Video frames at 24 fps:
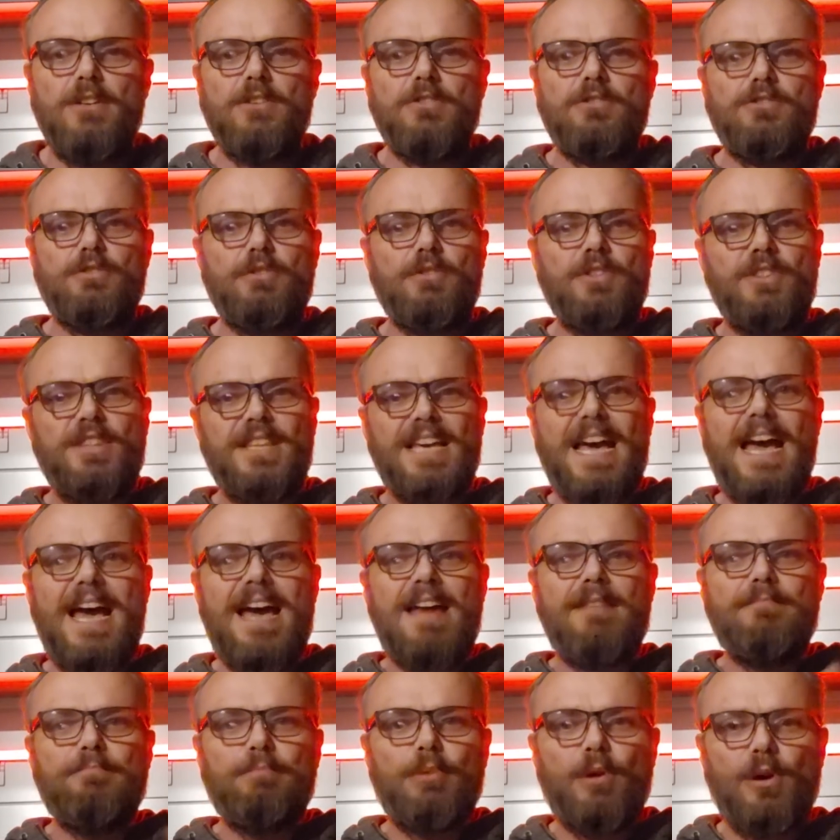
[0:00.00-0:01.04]
So
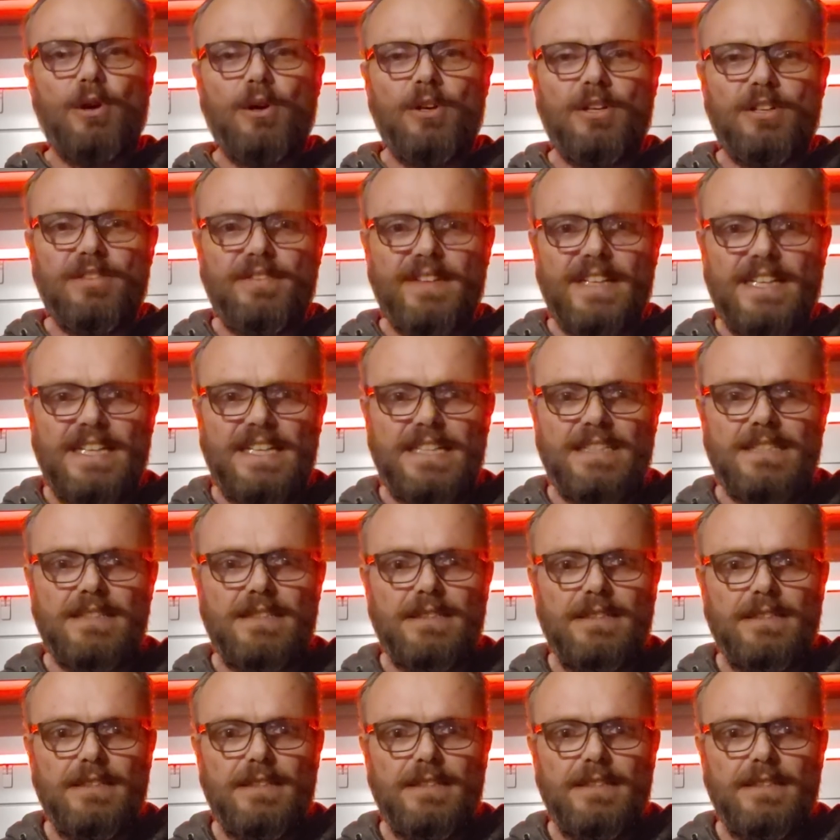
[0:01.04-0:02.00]
that part of it